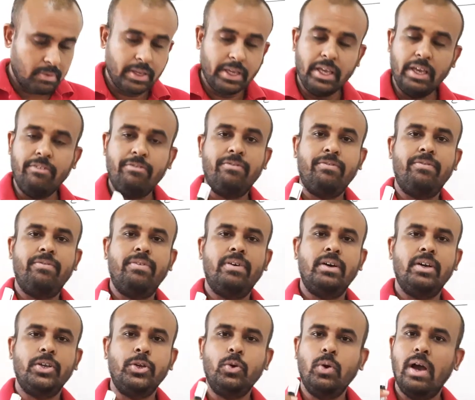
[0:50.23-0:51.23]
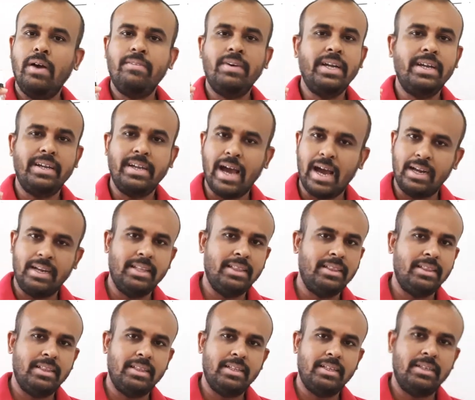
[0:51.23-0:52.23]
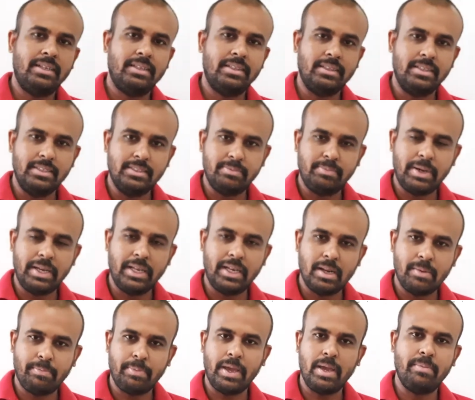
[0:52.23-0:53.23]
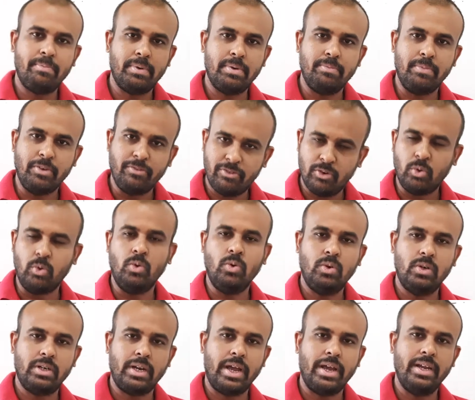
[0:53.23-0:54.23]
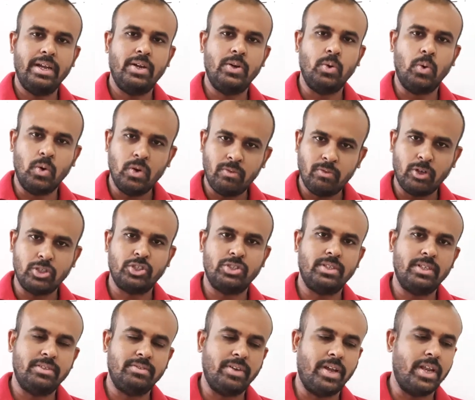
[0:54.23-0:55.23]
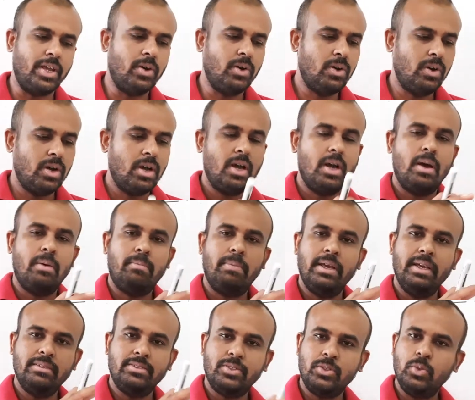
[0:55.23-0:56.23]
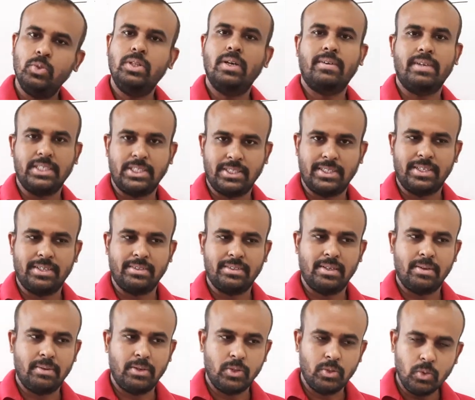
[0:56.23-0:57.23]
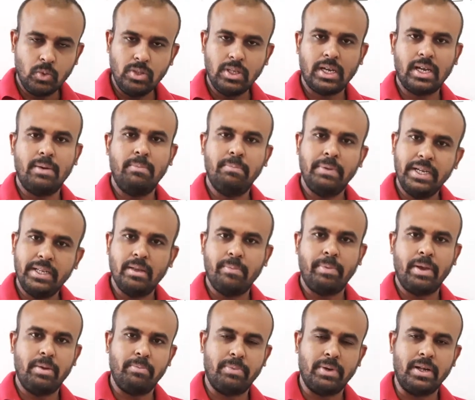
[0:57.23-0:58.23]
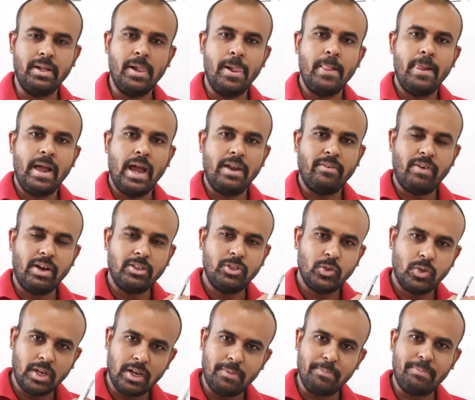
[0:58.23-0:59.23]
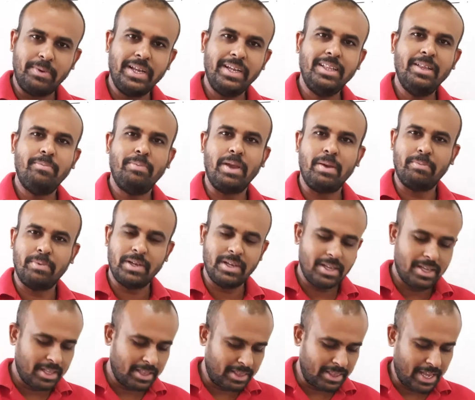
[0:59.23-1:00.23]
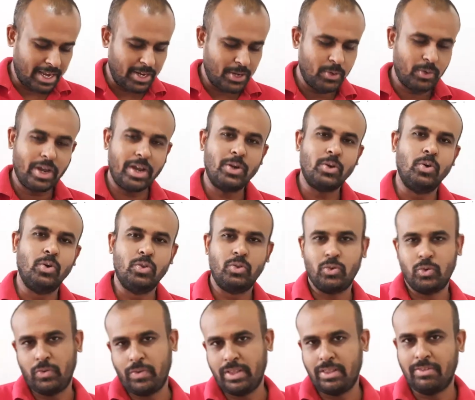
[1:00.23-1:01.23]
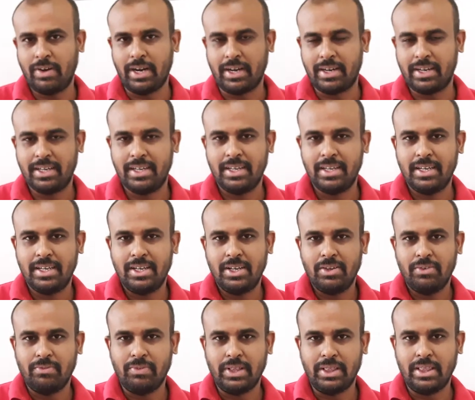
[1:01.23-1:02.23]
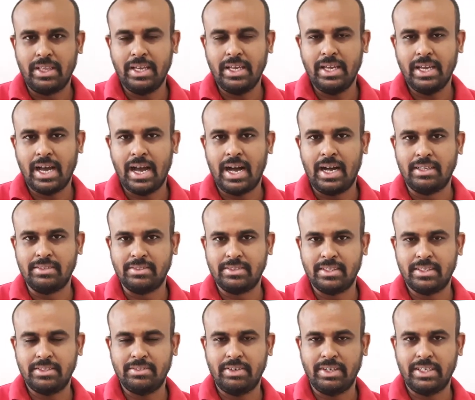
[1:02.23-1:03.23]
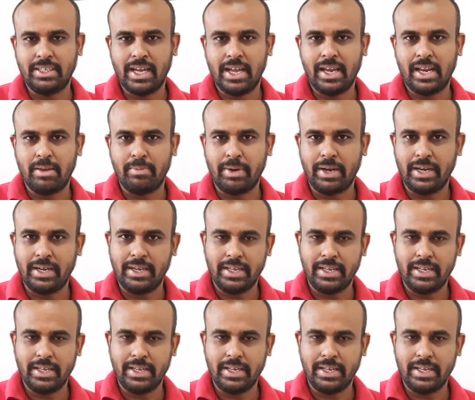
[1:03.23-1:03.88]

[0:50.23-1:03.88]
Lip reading: If you haven't done this particular paper before, right, don't watch this video. Please do the questions. Complete the paper, and once you complete the paper, then you can go through with what? With the answers which I elaborate